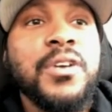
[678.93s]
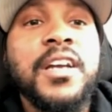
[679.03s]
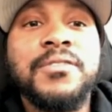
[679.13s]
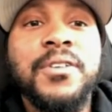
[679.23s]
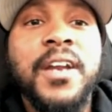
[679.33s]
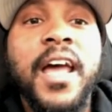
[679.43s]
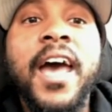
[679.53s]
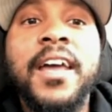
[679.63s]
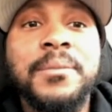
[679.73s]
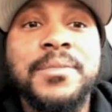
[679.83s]
transfer
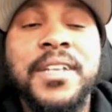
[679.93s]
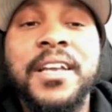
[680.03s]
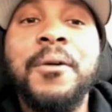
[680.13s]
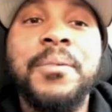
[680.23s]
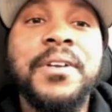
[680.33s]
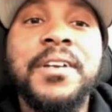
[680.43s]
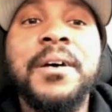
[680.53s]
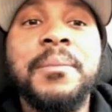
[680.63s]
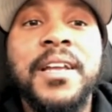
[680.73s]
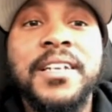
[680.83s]
to Adams. They opening
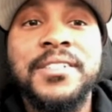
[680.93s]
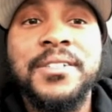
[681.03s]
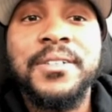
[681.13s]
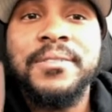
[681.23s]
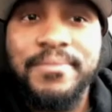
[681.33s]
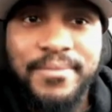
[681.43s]
up next year."